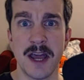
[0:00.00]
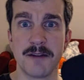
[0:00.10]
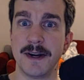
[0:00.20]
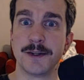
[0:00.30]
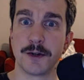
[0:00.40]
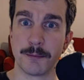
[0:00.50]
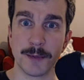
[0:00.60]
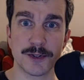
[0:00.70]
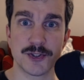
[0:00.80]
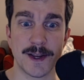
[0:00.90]
Find our
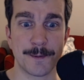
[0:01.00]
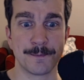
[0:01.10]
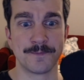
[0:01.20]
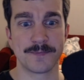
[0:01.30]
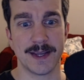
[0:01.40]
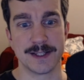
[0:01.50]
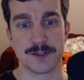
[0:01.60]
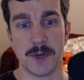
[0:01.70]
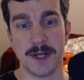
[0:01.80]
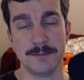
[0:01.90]
merch there as
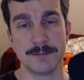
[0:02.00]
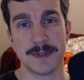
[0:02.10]
well.